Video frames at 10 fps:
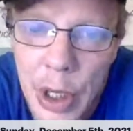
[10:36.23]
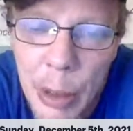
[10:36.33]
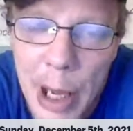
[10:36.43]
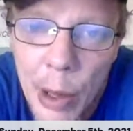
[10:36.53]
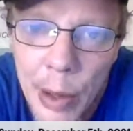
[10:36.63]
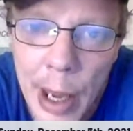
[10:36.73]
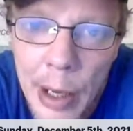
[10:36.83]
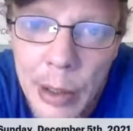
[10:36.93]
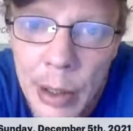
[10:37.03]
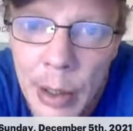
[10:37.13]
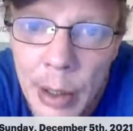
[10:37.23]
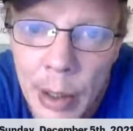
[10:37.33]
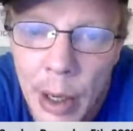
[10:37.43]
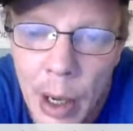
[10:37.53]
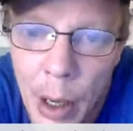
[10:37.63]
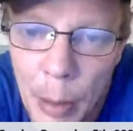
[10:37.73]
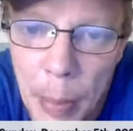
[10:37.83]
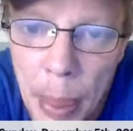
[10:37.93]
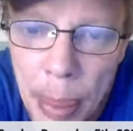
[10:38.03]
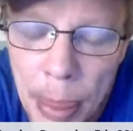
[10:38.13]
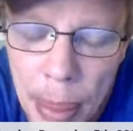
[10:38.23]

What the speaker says: thing about that. Older